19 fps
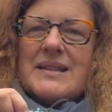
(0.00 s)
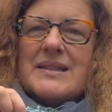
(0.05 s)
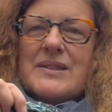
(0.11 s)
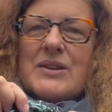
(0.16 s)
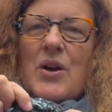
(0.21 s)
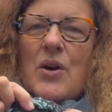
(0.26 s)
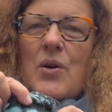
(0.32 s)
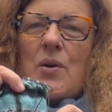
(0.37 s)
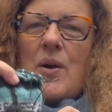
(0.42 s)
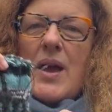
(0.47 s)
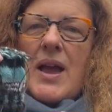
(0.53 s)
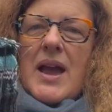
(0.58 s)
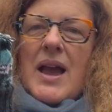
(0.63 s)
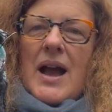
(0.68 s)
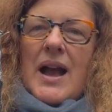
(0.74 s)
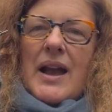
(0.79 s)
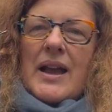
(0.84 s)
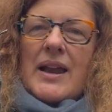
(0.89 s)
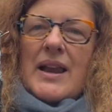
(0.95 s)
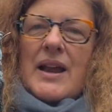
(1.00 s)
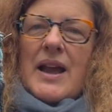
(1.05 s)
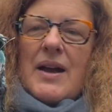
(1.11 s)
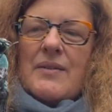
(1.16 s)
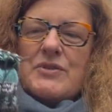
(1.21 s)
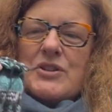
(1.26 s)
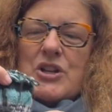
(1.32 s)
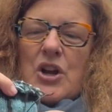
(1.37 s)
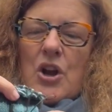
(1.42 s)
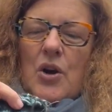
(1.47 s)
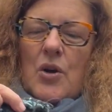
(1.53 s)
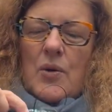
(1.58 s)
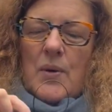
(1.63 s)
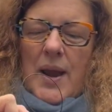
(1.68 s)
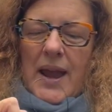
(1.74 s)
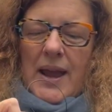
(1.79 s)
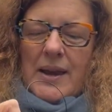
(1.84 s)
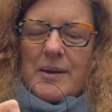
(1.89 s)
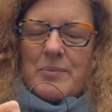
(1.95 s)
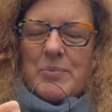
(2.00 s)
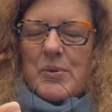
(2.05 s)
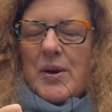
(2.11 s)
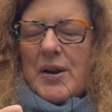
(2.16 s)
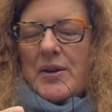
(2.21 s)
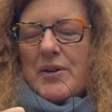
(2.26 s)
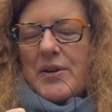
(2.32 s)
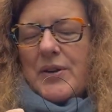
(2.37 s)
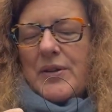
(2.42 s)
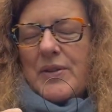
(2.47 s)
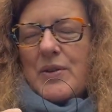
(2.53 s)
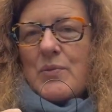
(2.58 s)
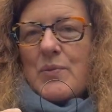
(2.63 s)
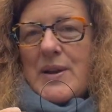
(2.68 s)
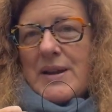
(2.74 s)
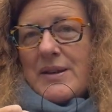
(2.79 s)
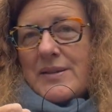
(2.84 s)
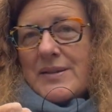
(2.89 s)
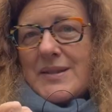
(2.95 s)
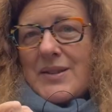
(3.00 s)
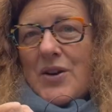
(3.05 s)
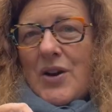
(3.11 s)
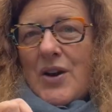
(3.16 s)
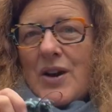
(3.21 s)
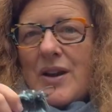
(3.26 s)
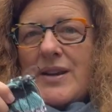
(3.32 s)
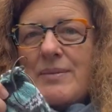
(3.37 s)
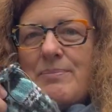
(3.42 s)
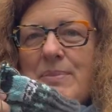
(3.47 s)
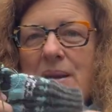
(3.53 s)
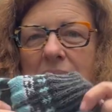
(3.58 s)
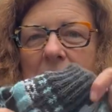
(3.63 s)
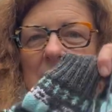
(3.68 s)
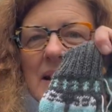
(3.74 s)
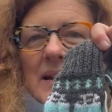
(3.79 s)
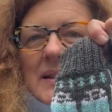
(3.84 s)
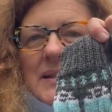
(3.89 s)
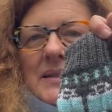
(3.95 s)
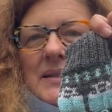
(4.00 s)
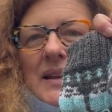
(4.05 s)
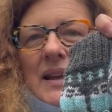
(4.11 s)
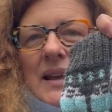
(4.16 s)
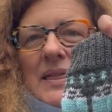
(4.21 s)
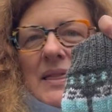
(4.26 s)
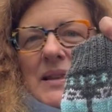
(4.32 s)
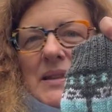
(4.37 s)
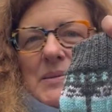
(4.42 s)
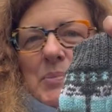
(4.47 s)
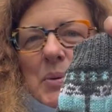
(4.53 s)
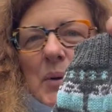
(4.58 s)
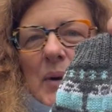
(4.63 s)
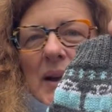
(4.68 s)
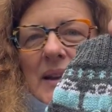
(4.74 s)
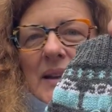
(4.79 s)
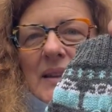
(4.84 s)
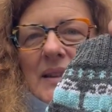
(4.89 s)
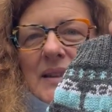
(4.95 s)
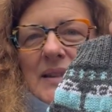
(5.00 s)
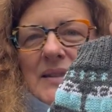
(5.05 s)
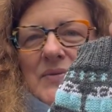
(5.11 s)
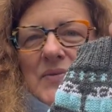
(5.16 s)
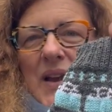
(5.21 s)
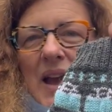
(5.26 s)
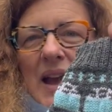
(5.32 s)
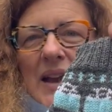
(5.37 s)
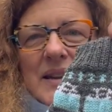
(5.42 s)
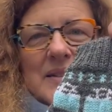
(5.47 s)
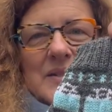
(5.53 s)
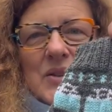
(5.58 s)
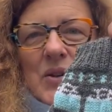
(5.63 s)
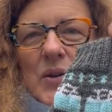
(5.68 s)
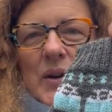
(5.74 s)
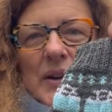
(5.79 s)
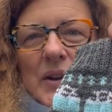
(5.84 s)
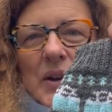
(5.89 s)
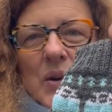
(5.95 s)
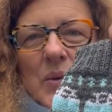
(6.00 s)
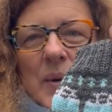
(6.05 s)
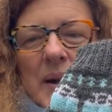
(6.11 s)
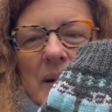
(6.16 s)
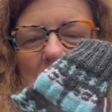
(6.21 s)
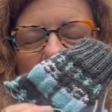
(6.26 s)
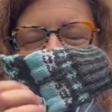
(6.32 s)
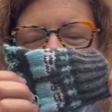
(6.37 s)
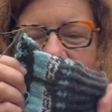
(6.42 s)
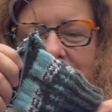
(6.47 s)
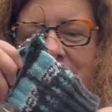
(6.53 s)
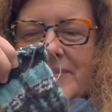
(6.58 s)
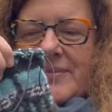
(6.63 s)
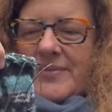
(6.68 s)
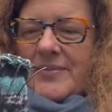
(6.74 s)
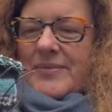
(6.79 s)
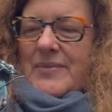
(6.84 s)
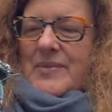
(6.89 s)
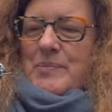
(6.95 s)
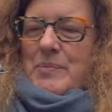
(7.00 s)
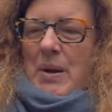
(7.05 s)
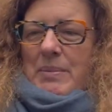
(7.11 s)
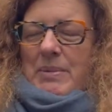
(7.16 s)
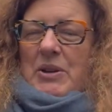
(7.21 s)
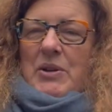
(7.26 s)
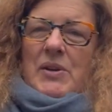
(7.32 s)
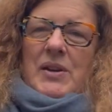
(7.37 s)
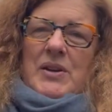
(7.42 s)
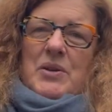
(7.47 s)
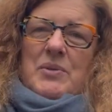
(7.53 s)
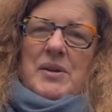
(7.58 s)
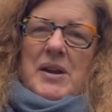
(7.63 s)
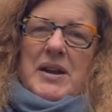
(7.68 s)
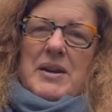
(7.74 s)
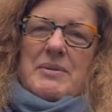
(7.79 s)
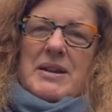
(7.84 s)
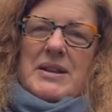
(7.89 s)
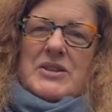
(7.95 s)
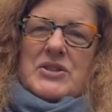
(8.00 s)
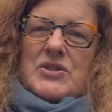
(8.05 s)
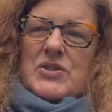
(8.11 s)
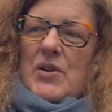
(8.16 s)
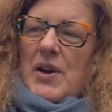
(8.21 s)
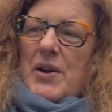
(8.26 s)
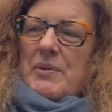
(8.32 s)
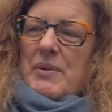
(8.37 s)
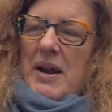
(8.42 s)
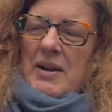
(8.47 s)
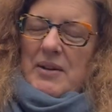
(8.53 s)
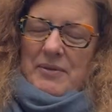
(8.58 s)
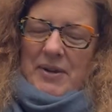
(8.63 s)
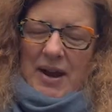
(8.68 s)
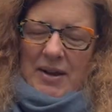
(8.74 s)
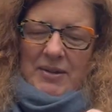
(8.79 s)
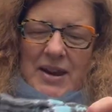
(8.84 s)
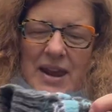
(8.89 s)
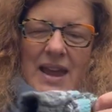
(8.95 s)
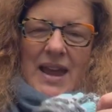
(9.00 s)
So I'm gonna have to go and embroider the wheels on, because at this point, this van is going nowhere. Probably going nowhere anyway, it's just going around and around.